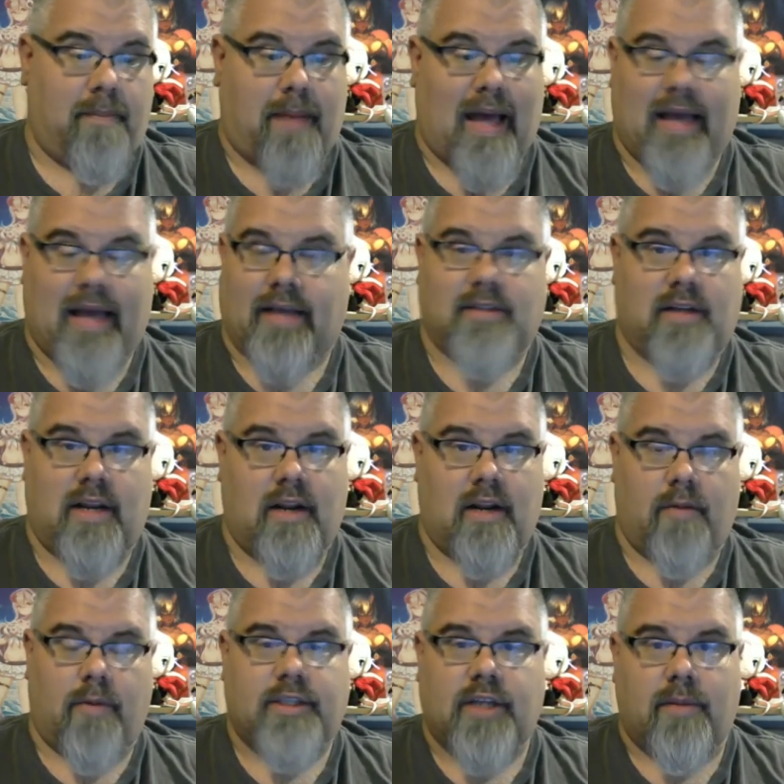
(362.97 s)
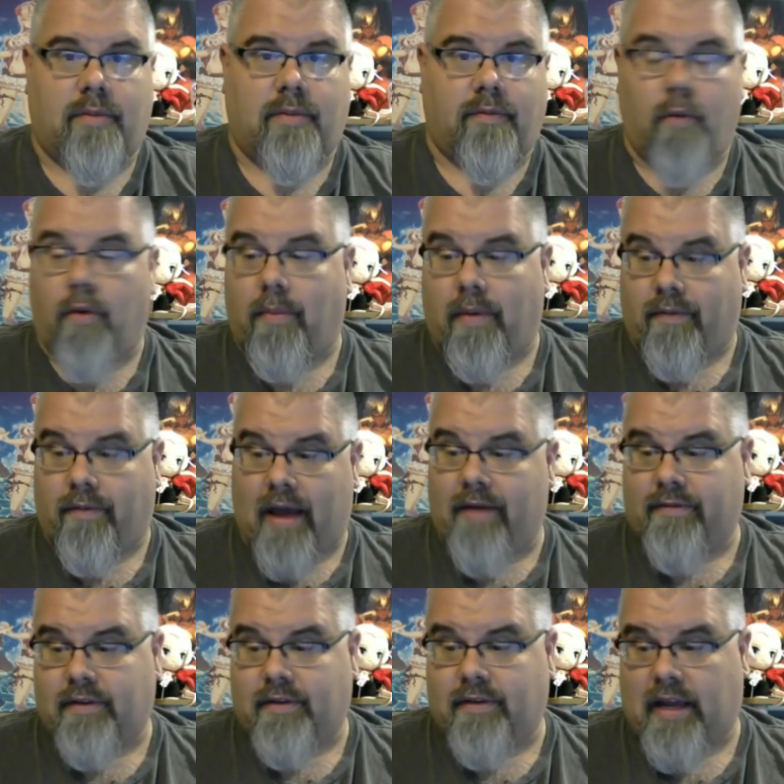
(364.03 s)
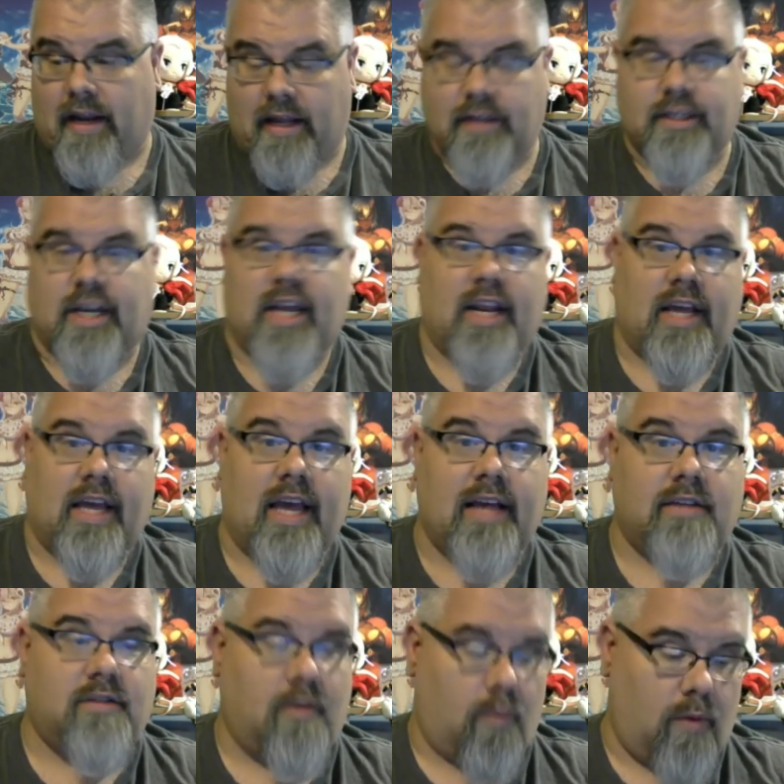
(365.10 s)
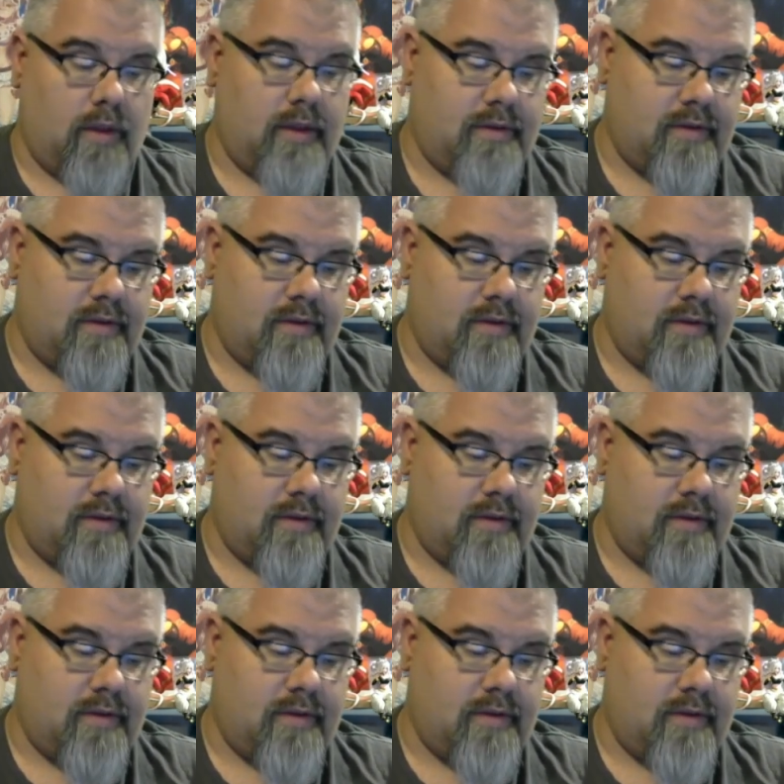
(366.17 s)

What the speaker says: bias in any way, shape, or form. If I have to take an educated guess, the one